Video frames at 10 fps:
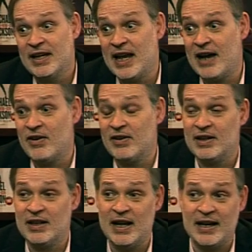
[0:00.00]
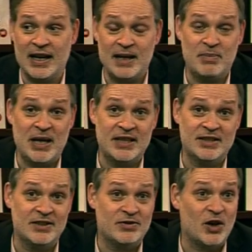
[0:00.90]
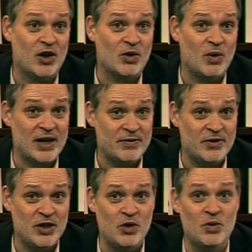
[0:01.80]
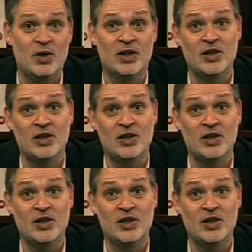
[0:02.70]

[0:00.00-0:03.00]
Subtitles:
Now, luckily Pearson have got quite a few